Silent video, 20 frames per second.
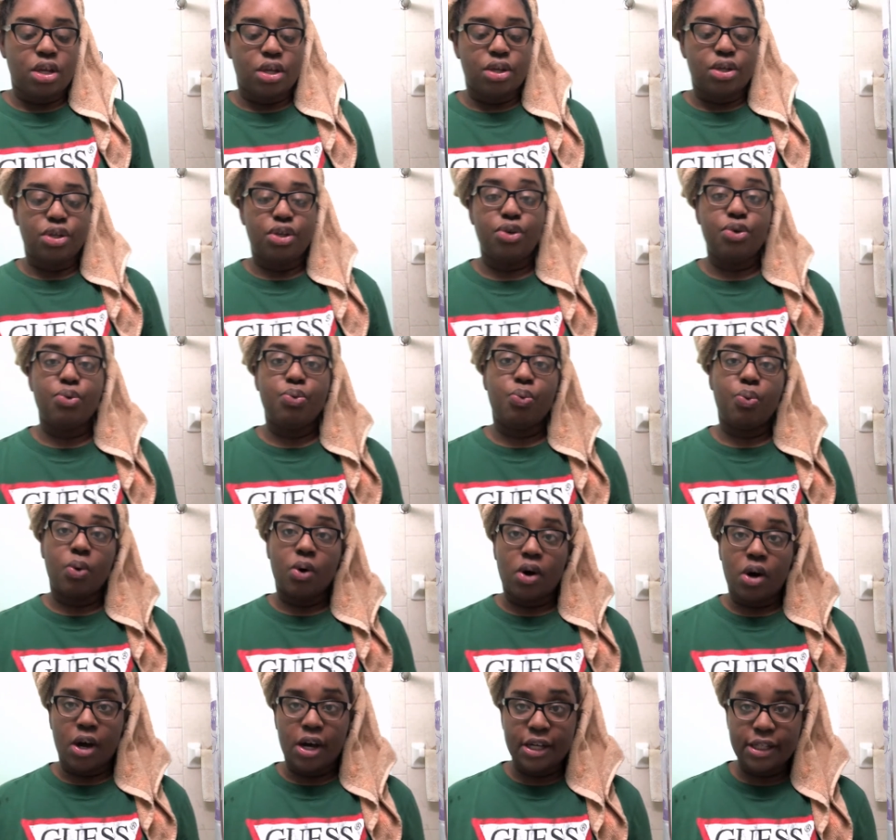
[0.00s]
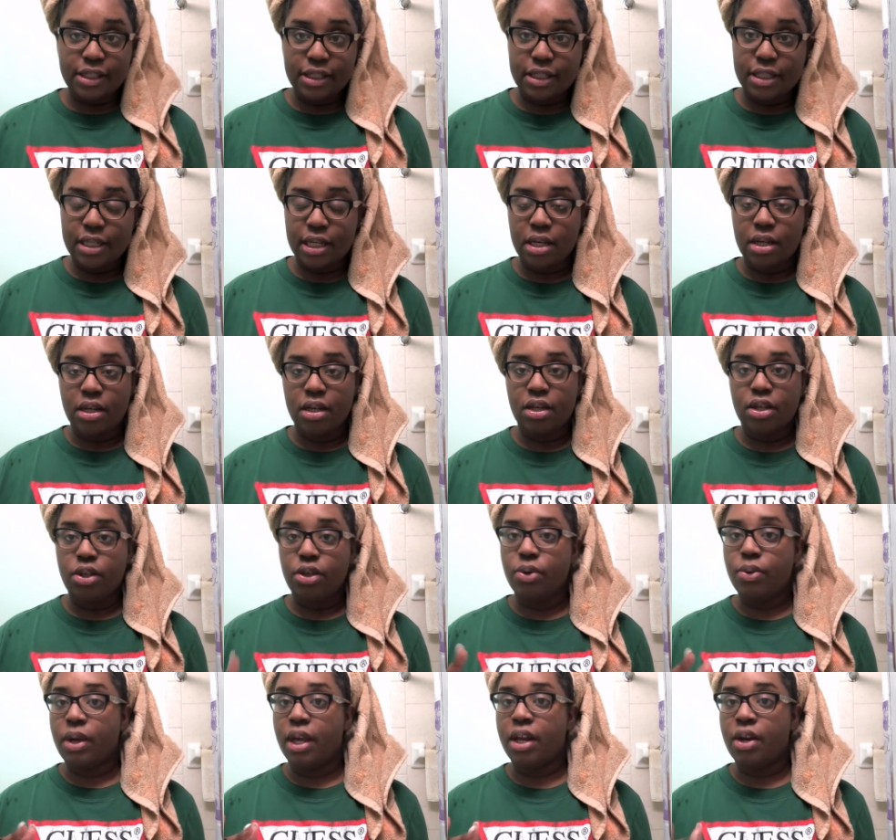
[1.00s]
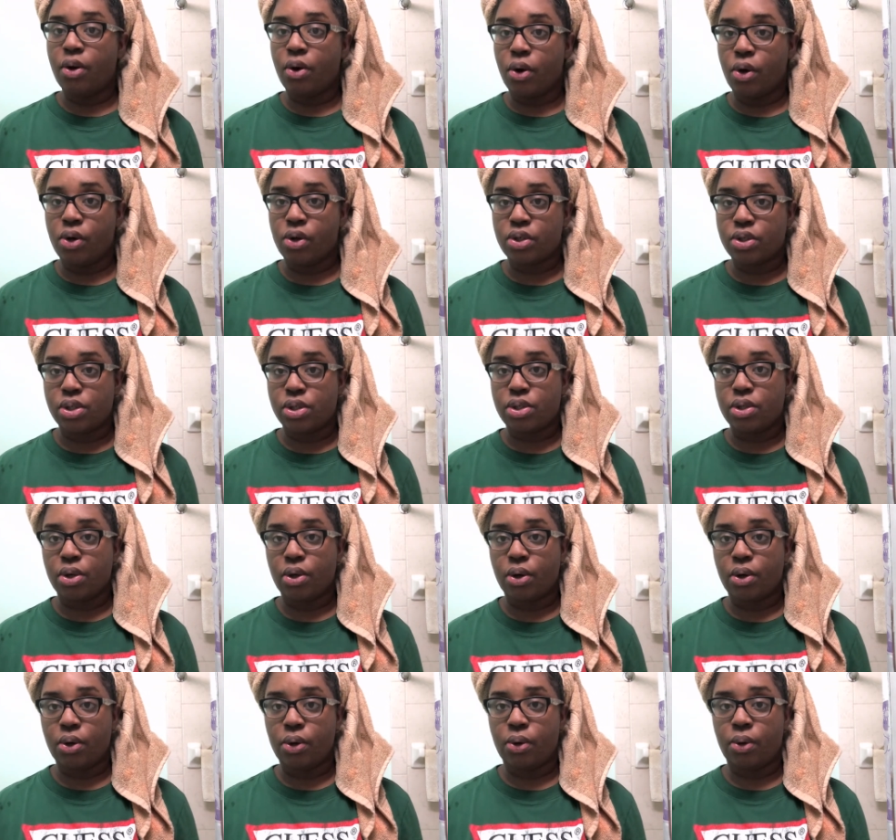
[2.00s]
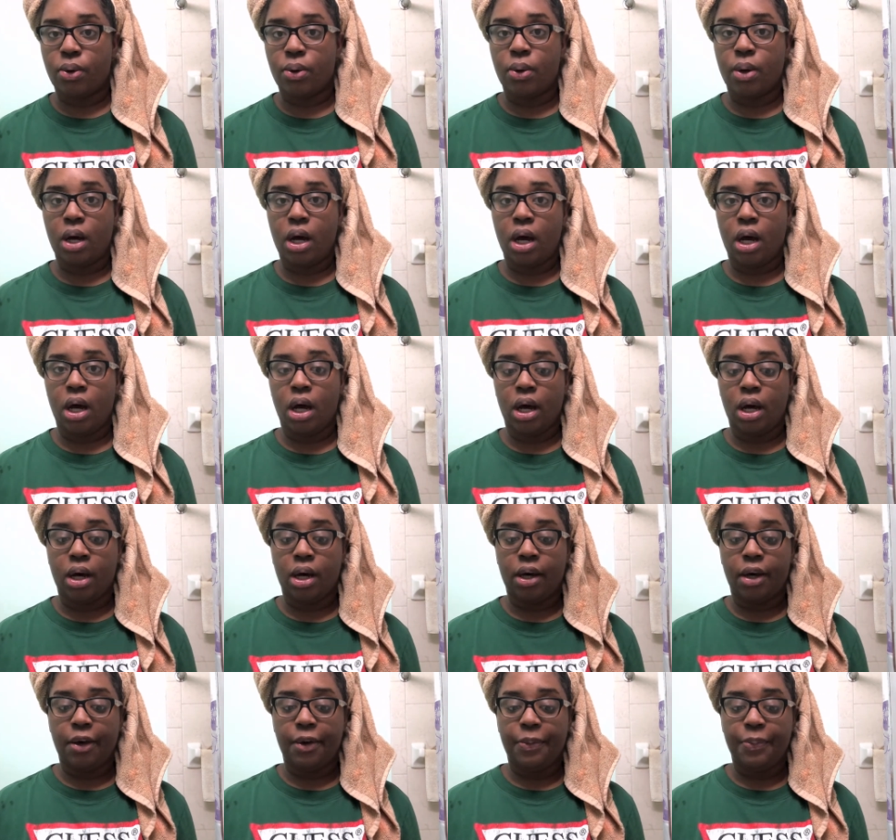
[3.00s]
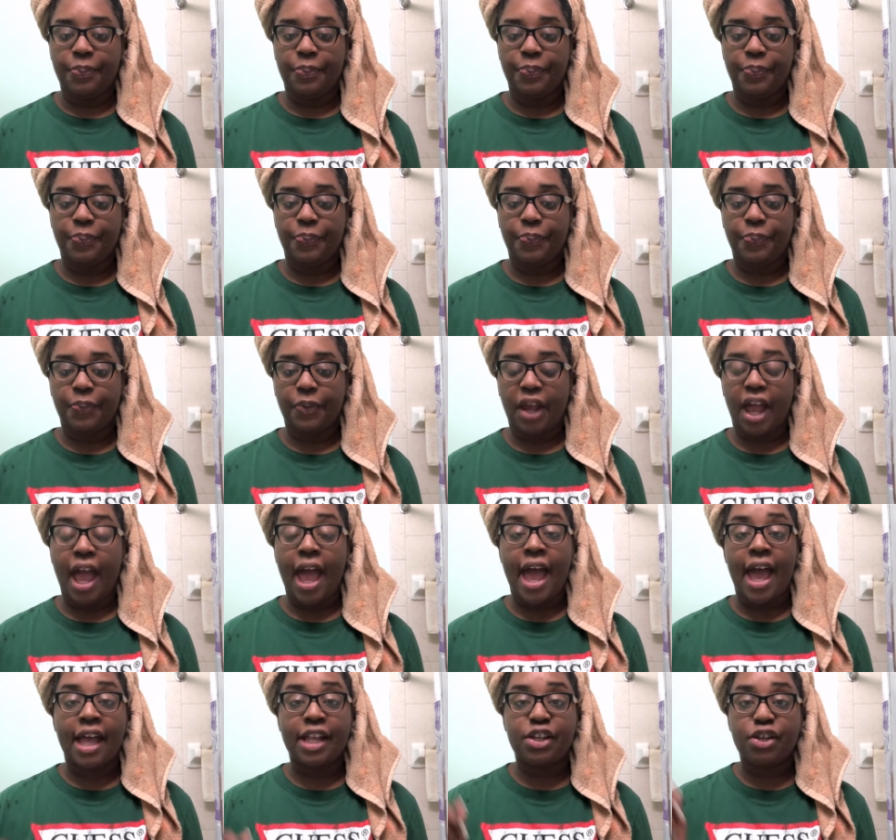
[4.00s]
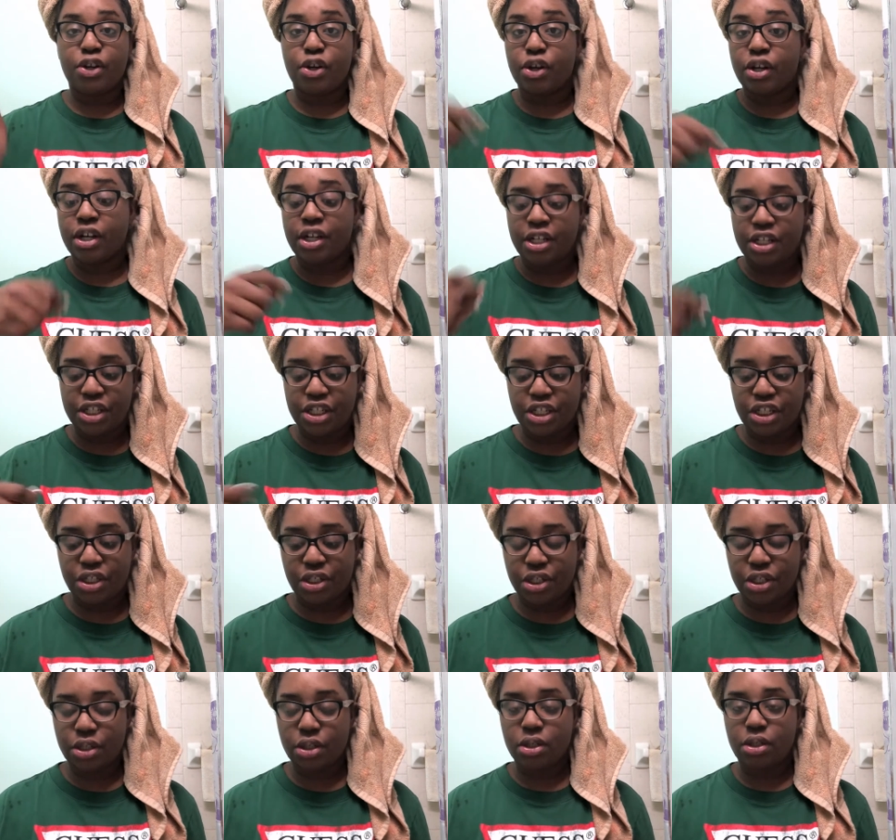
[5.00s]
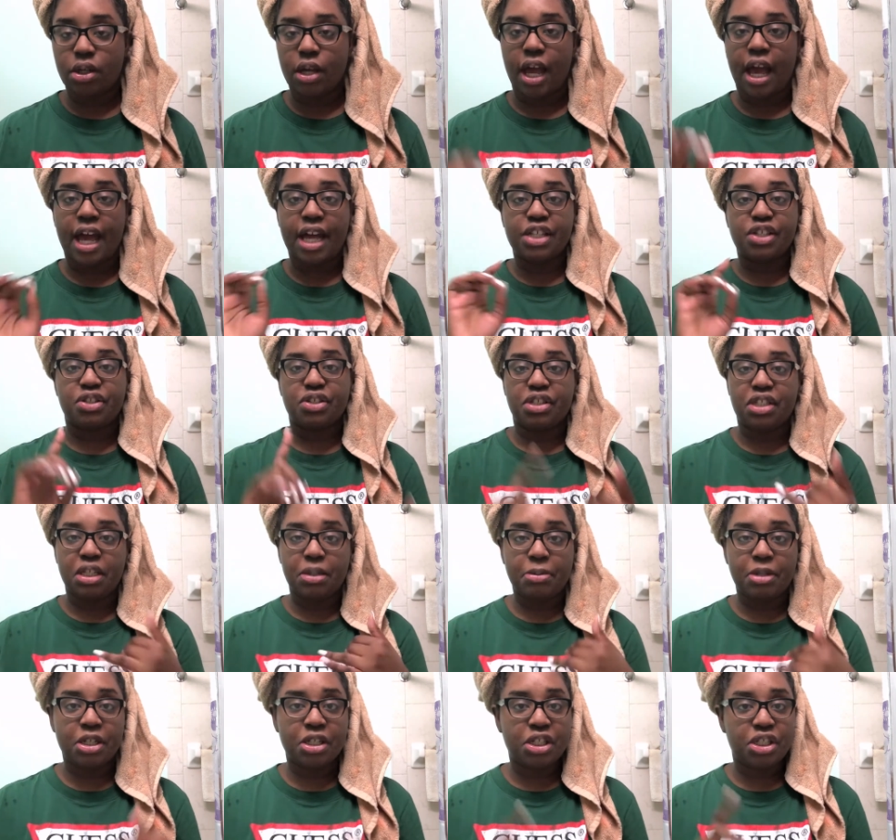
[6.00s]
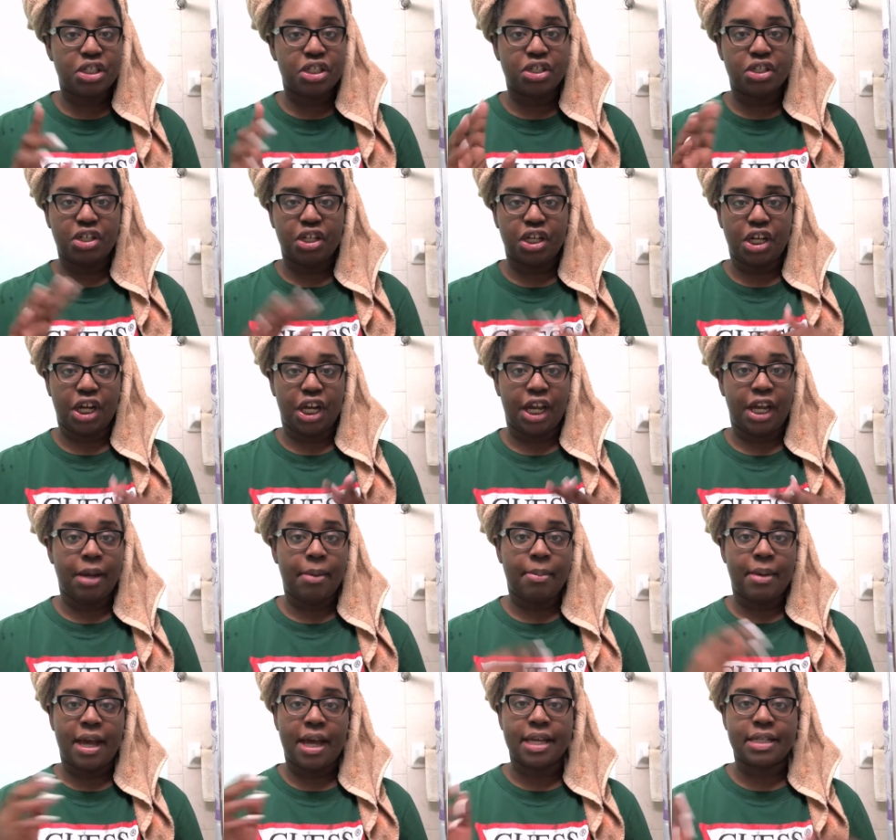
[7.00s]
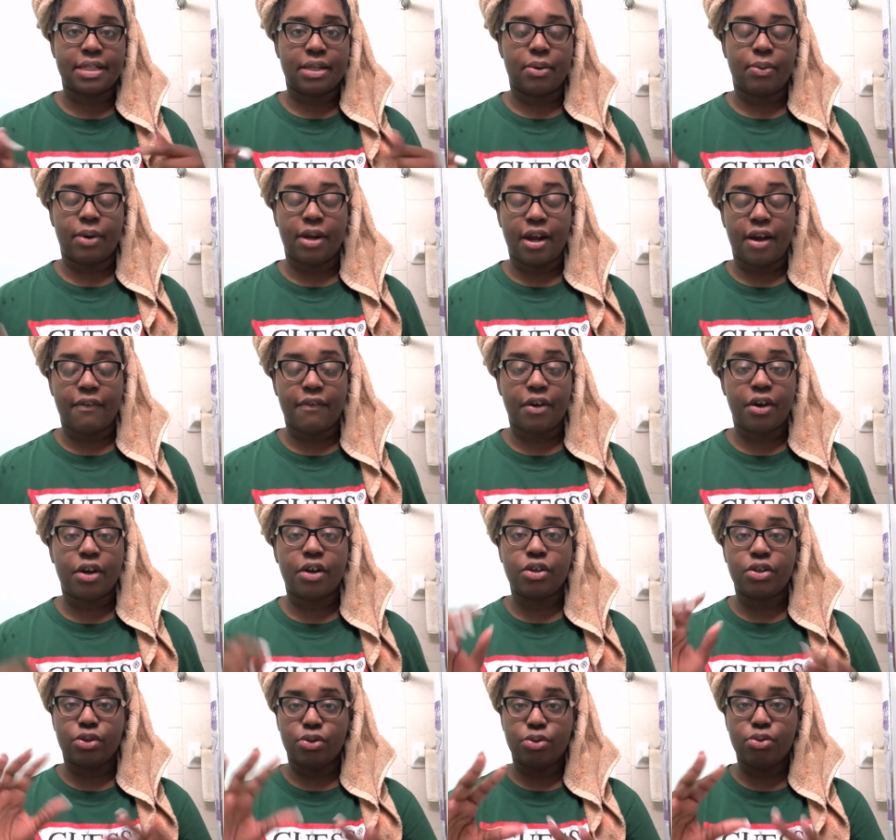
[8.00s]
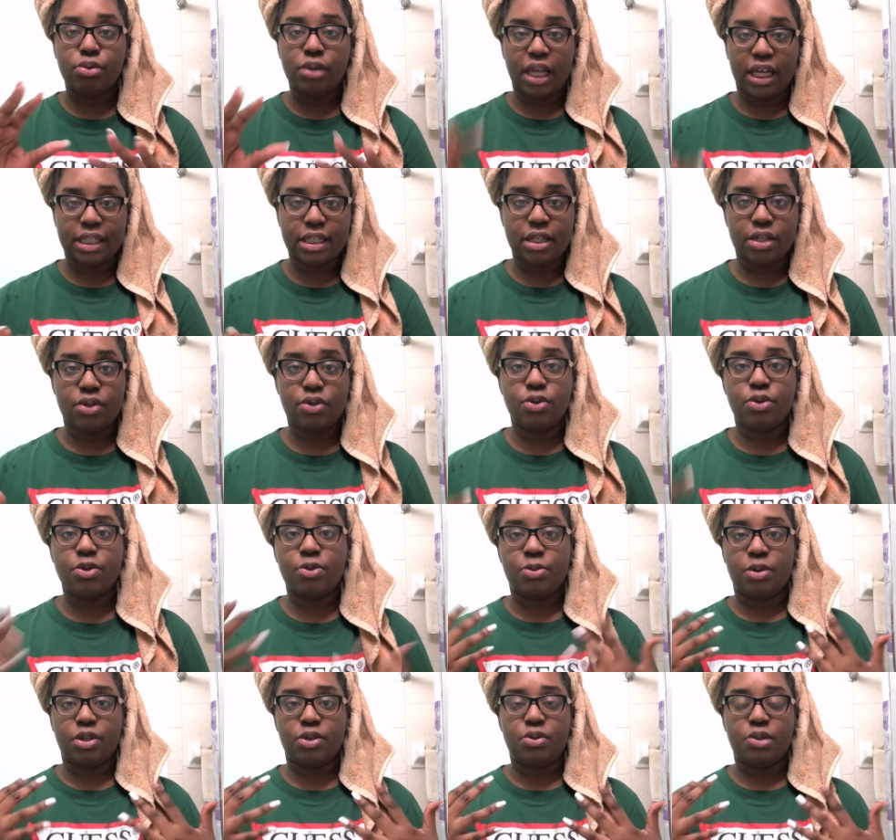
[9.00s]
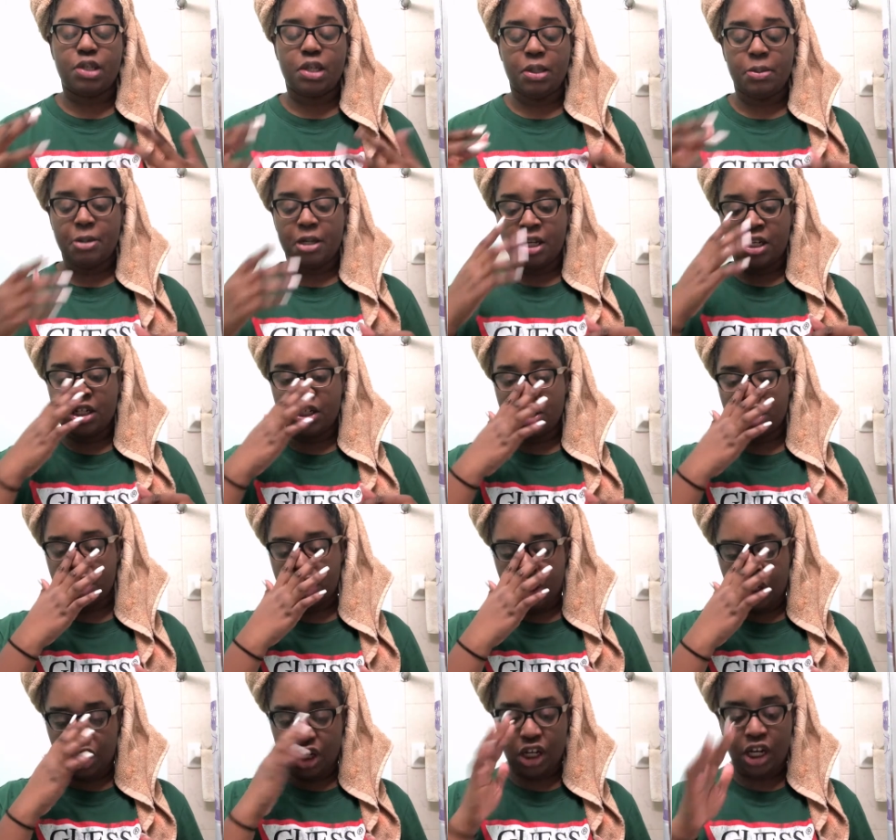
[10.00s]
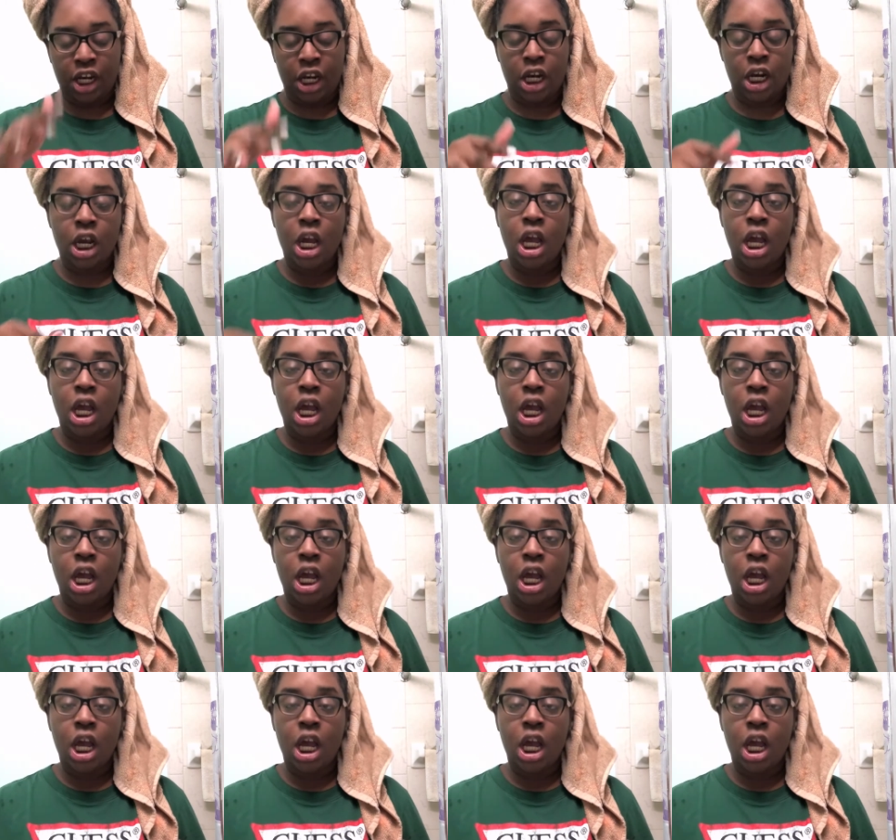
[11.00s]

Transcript: you want, you can also uh, add your conditioner, add your deep conditioner, your hair mask, or whatever you like to use when you deep condition your hair.